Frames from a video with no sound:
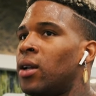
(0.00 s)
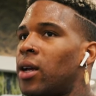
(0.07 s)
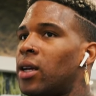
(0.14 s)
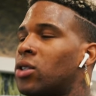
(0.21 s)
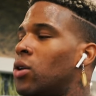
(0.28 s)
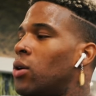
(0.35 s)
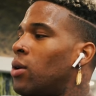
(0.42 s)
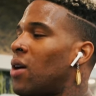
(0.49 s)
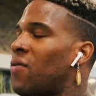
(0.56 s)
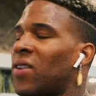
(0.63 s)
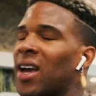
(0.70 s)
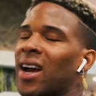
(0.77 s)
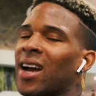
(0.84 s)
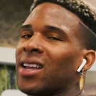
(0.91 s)
That's cool. I
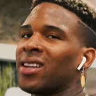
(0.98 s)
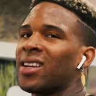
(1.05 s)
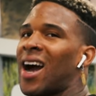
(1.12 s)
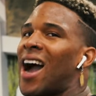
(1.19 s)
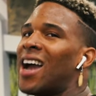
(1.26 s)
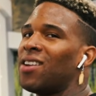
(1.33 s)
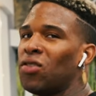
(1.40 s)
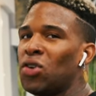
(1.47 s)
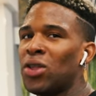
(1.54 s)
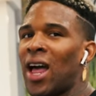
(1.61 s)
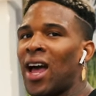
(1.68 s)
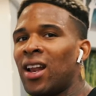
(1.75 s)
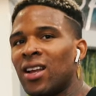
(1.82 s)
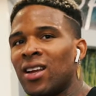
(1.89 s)
feel like I can kind of do
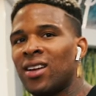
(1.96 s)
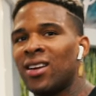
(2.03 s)
that.